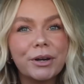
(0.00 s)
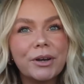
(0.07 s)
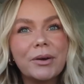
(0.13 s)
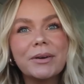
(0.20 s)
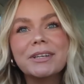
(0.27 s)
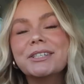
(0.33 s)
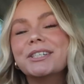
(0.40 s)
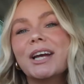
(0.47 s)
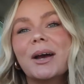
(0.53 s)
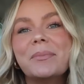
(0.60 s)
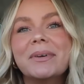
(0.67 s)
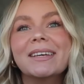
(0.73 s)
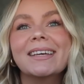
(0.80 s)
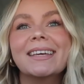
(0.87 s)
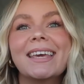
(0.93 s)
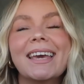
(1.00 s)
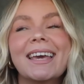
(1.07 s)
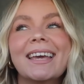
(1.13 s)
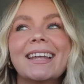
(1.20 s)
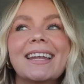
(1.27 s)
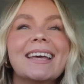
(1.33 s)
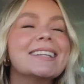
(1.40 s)
We're going shopping
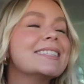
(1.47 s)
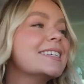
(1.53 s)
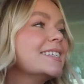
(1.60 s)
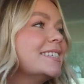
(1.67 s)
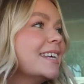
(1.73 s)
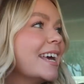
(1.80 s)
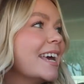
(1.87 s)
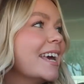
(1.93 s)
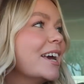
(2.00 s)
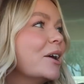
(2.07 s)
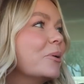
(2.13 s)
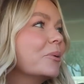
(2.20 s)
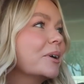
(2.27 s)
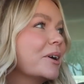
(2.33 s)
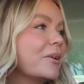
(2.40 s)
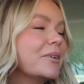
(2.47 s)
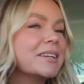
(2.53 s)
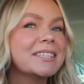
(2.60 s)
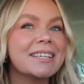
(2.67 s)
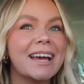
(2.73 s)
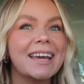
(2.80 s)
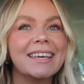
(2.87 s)
again, and today we're
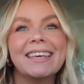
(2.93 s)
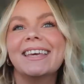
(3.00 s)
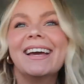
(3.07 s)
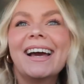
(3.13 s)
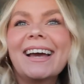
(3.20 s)
going to IKEA.